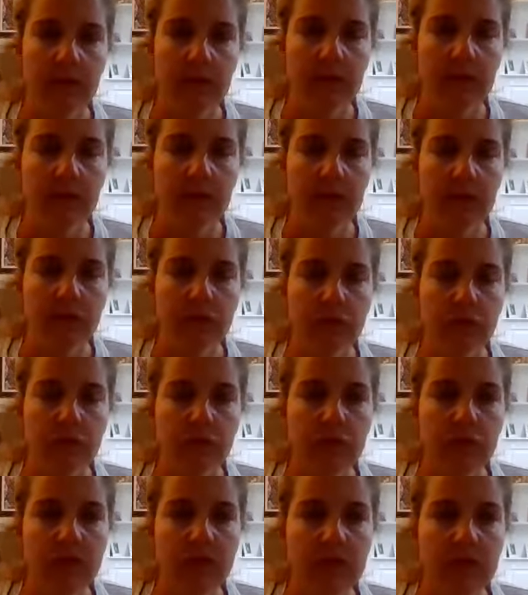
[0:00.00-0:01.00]
Good. Now, if you're
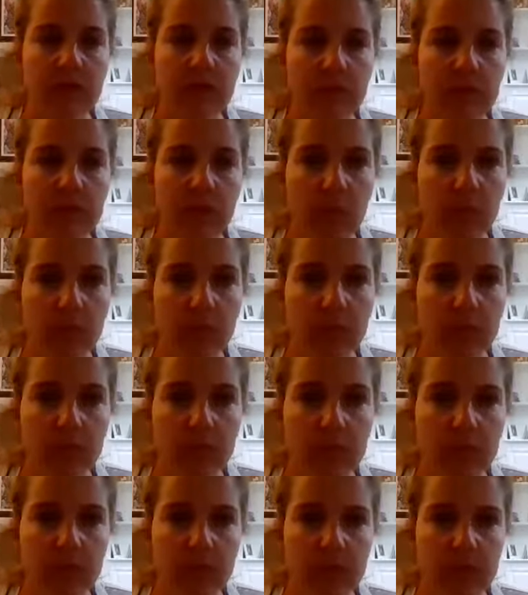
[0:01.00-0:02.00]
really
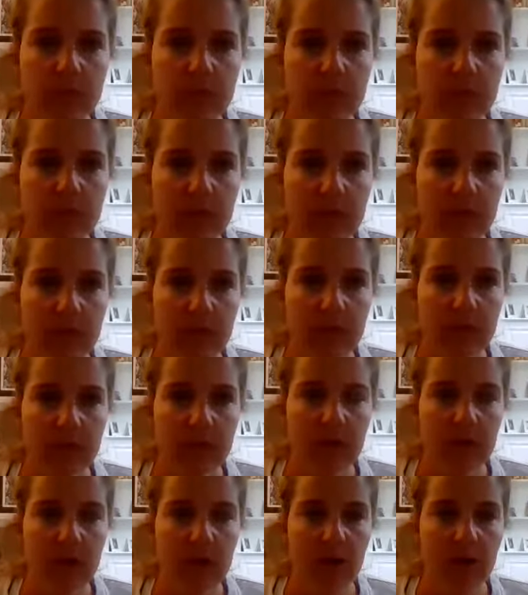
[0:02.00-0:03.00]
folded forward here,
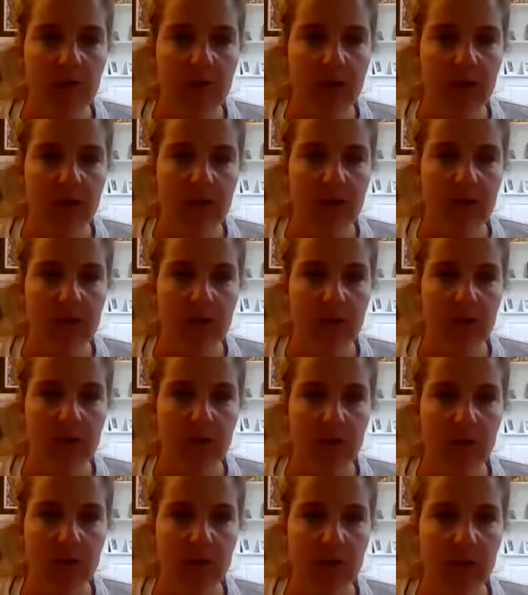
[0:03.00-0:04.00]
think about finding a
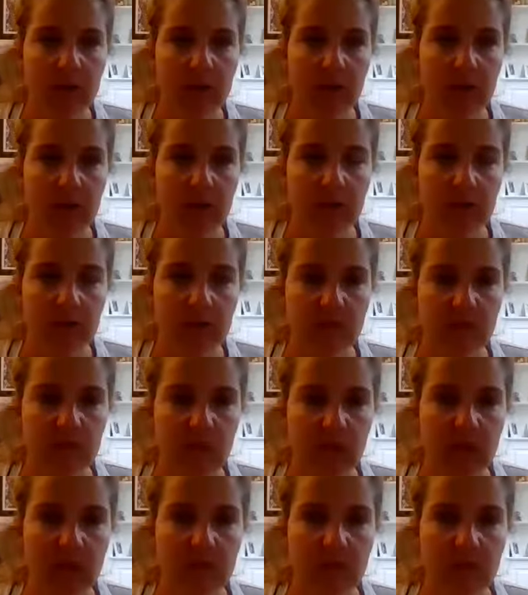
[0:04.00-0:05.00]
little more length in your
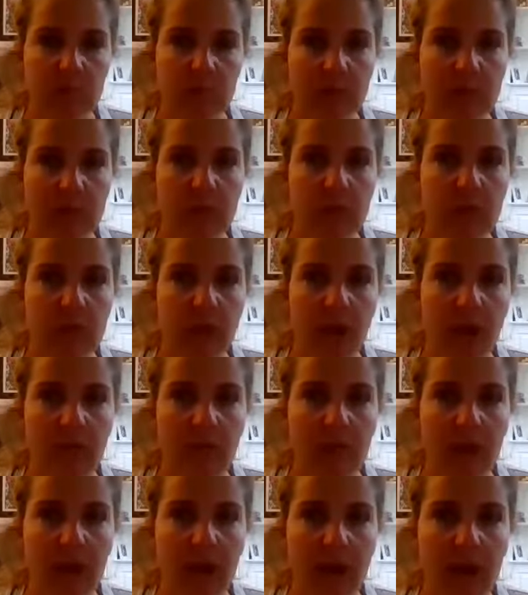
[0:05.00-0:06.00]
spine. So maybe you come
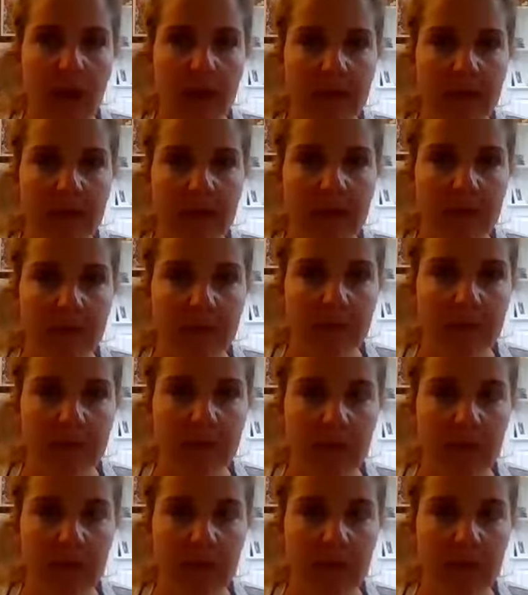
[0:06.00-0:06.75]
up higher.